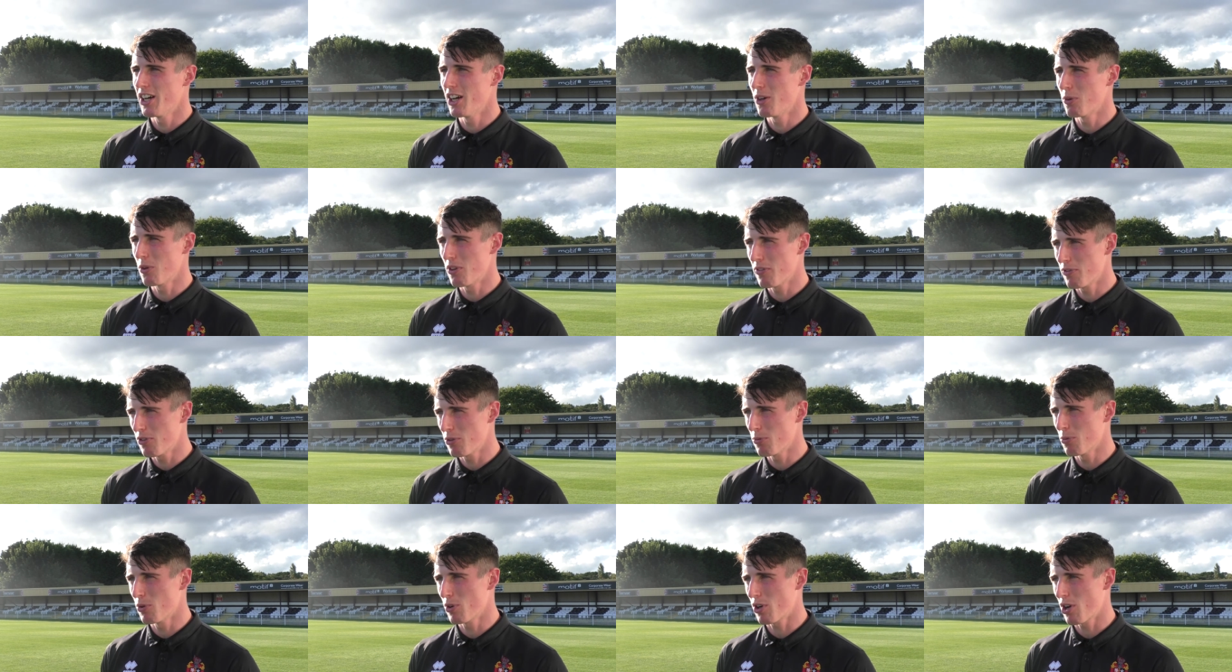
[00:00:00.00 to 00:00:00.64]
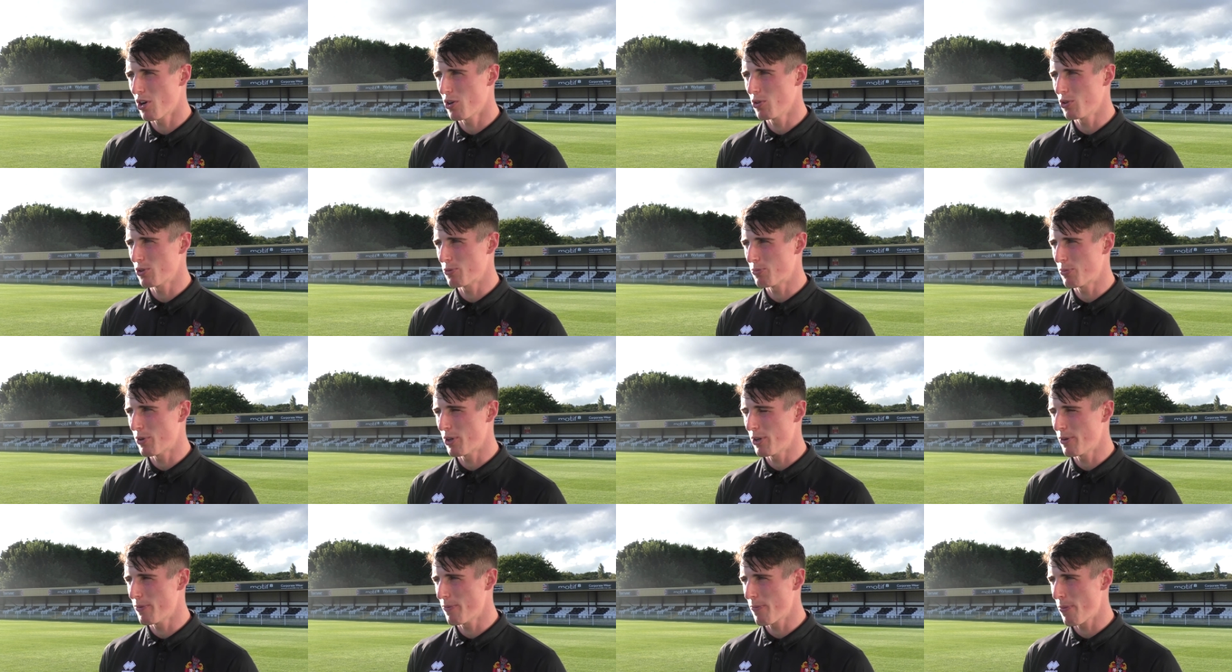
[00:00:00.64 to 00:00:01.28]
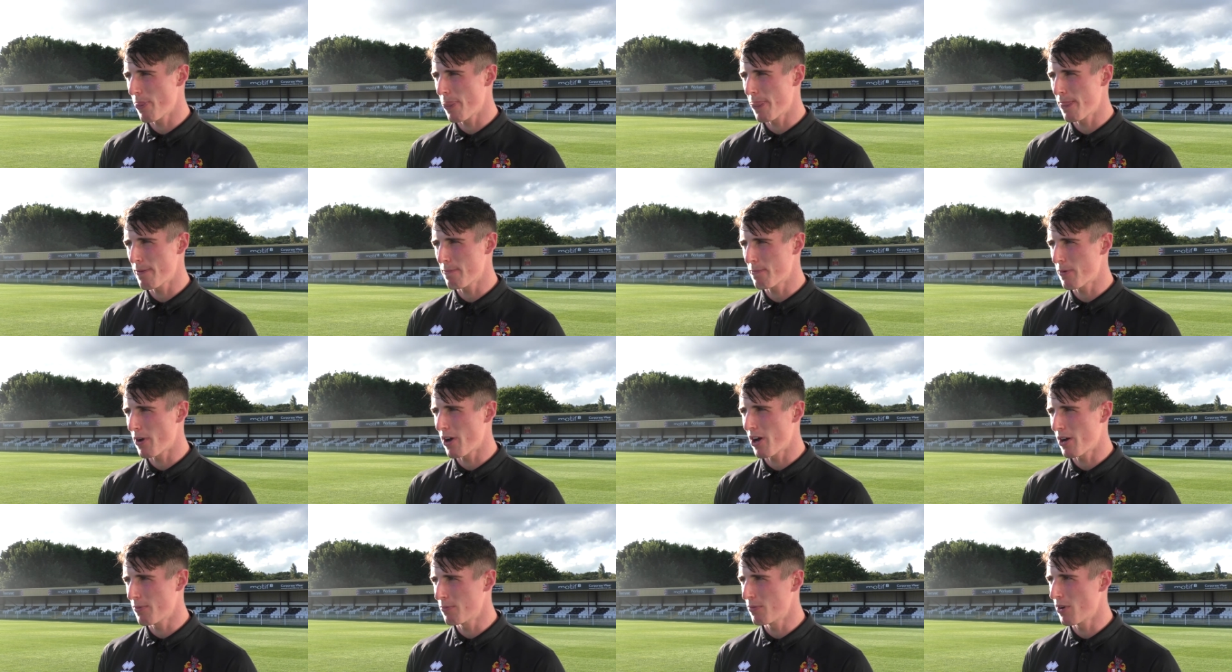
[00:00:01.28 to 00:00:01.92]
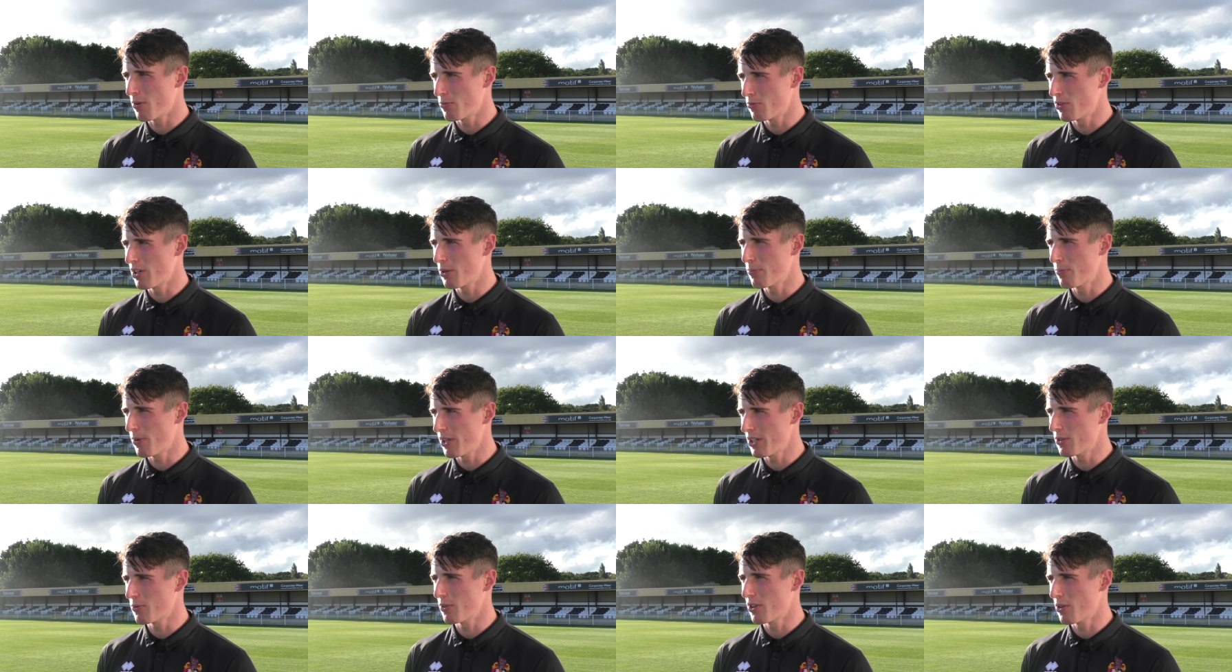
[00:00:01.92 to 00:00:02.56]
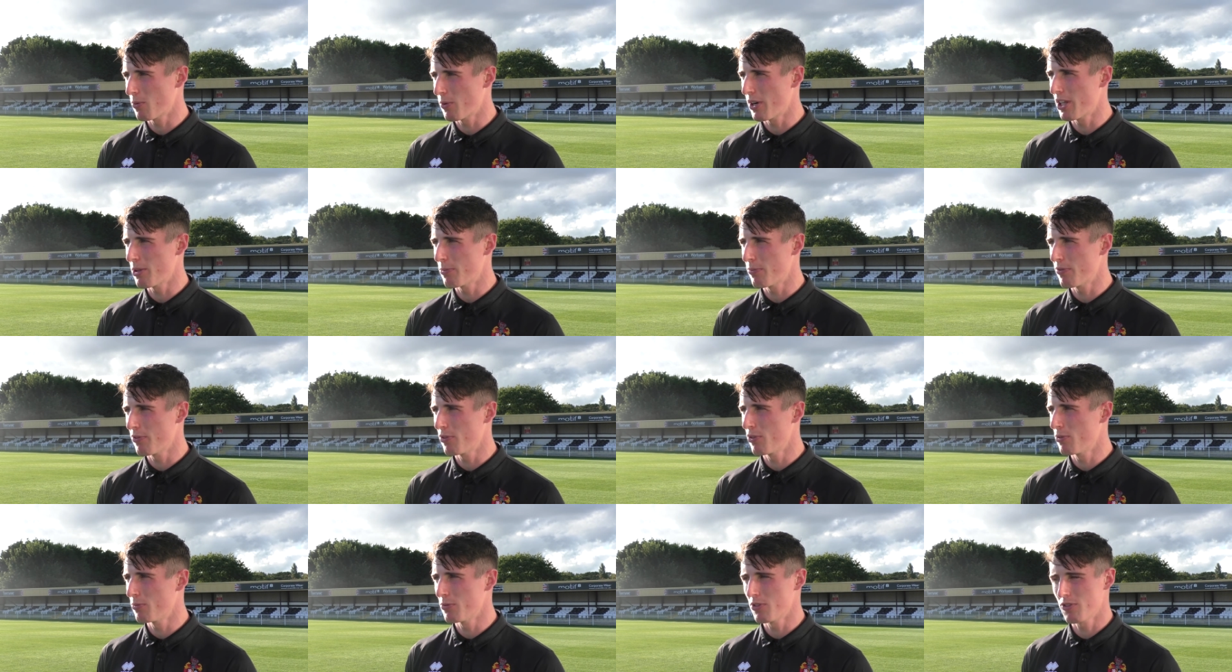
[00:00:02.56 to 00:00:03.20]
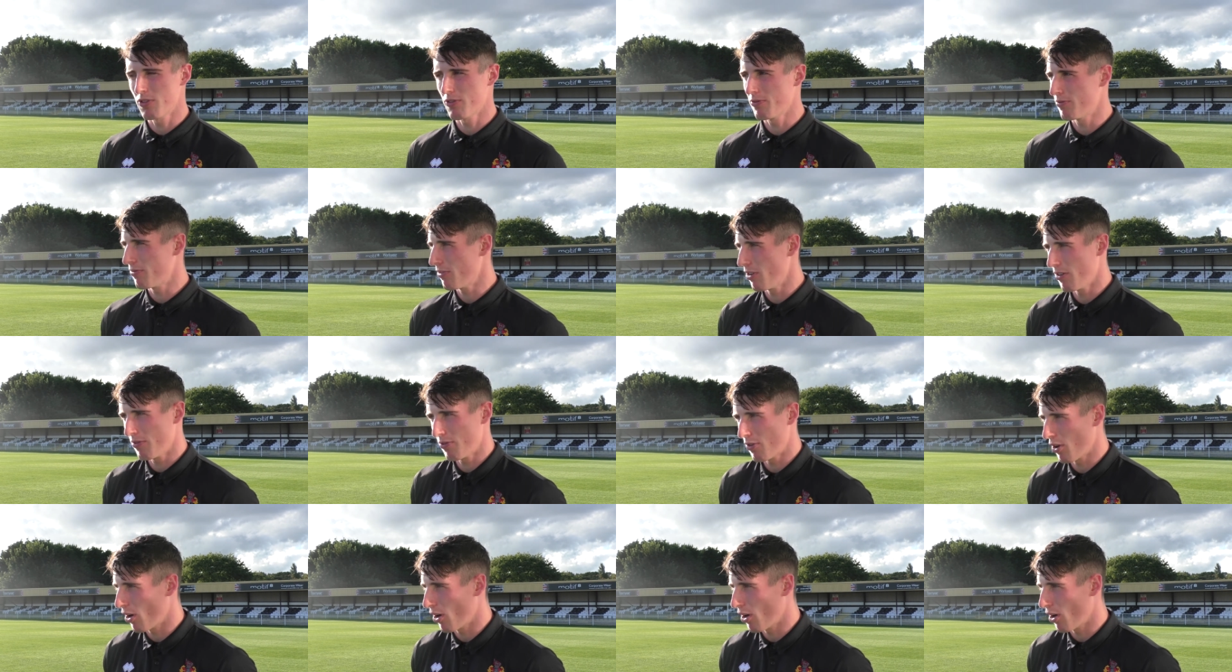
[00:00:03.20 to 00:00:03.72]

with a few more goals, but I'm really pleased with the way the performance of